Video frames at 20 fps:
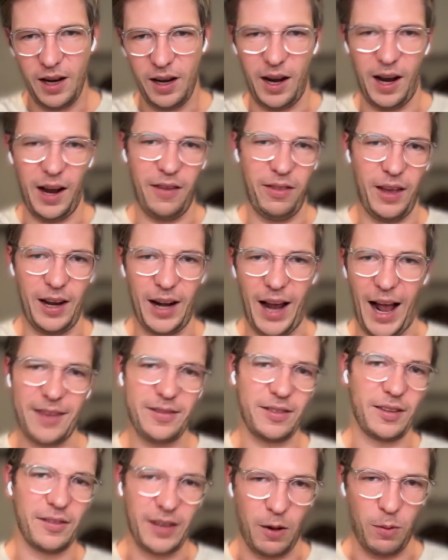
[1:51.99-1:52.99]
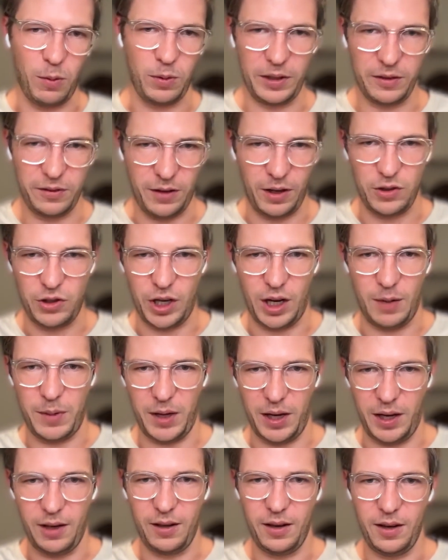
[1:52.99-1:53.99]
and then assets get released on chain
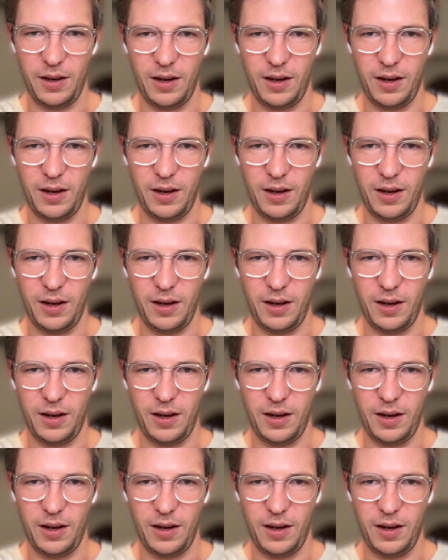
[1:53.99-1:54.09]
B.